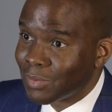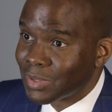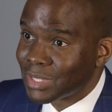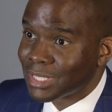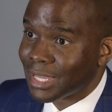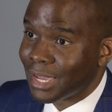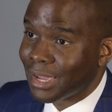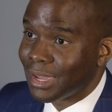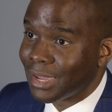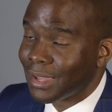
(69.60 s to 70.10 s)
I would
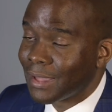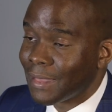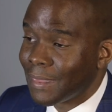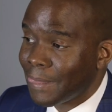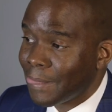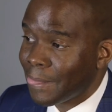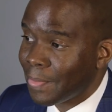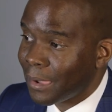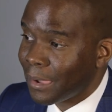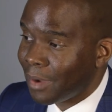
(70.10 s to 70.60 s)
say
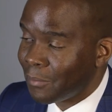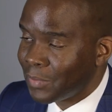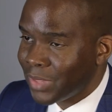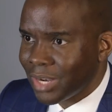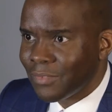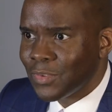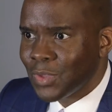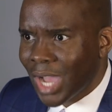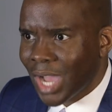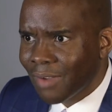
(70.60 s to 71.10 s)

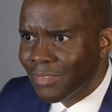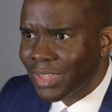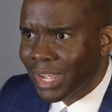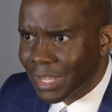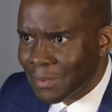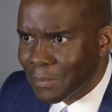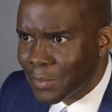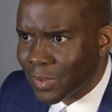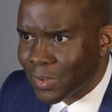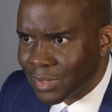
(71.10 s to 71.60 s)
that if you have
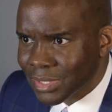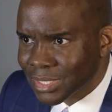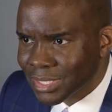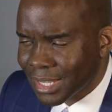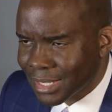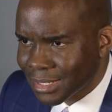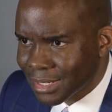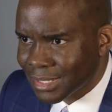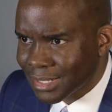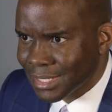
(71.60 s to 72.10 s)
that impulse,
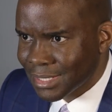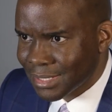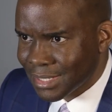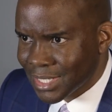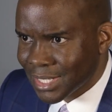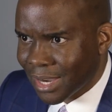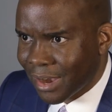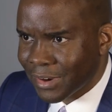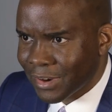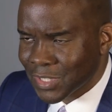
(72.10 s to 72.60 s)
that this
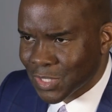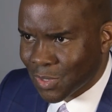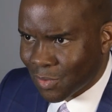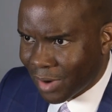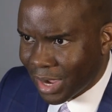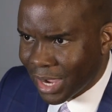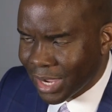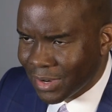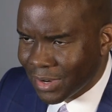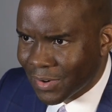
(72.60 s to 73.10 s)
desire to
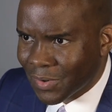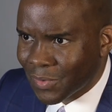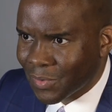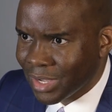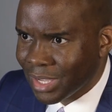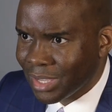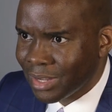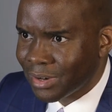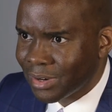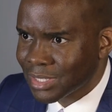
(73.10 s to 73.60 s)
write or
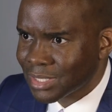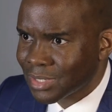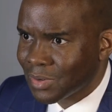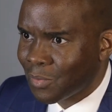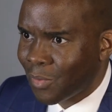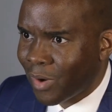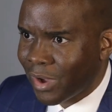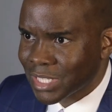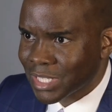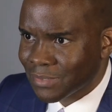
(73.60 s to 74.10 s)
read or to
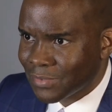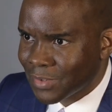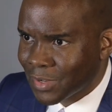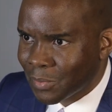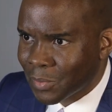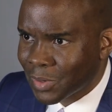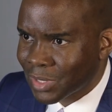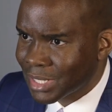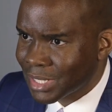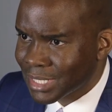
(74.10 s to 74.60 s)
watch
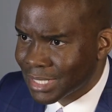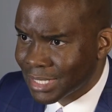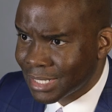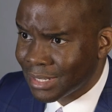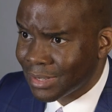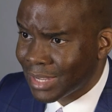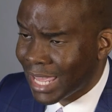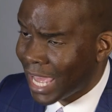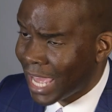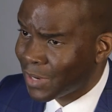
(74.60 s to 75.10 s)
film or
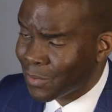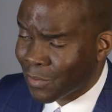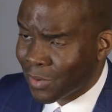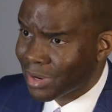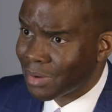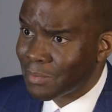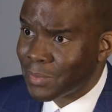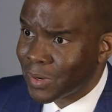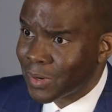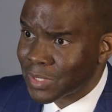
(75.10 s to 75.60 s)
listen and or
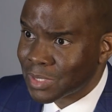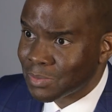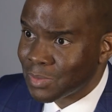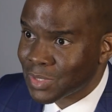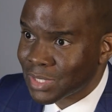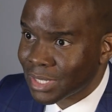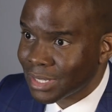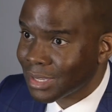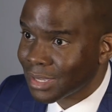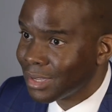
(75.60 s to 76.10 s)
compose
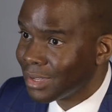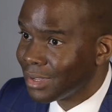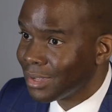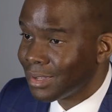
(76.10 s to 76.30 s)
music,